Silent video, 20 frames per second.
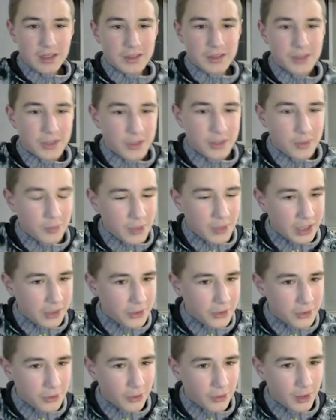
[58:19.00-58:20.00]
just to make
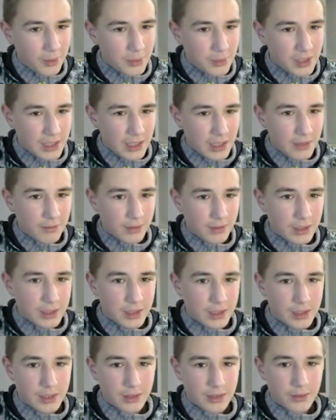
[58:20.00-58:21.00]
sure I'm safe knight
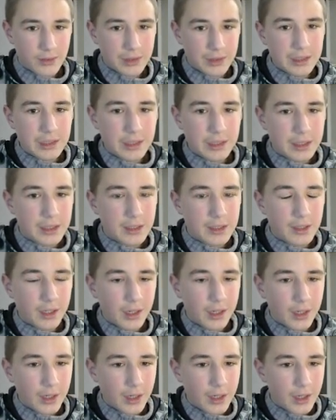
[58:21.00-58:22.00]
h3 here
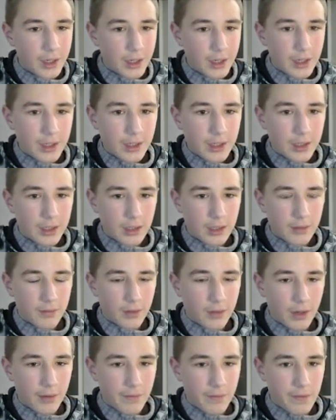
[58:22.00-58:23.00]

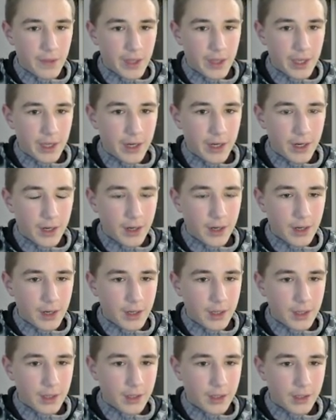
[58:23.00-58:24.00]
a5 there
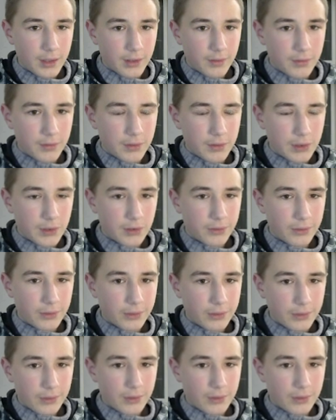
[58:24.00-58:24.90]
knight f2